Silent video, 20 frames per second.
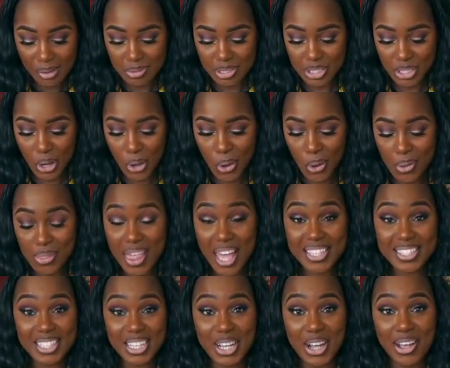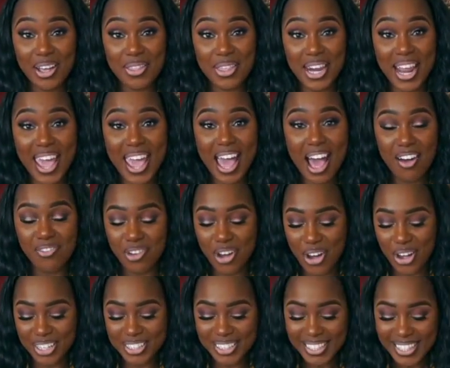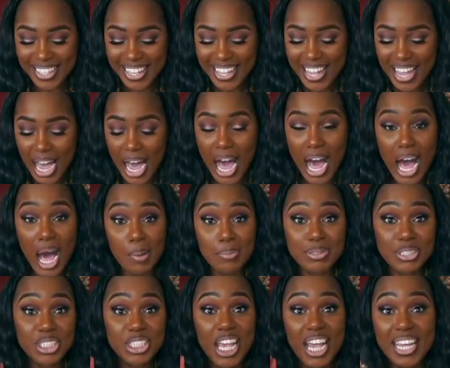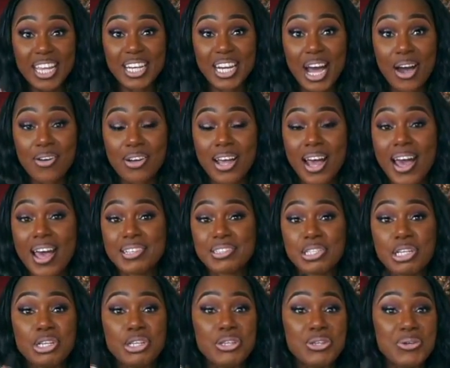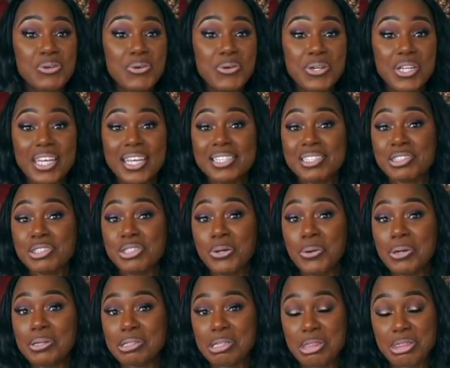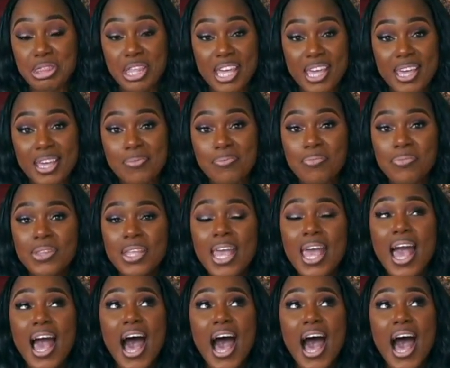So that's the color that I have on. Check it out, guys. The nude is doing the thing.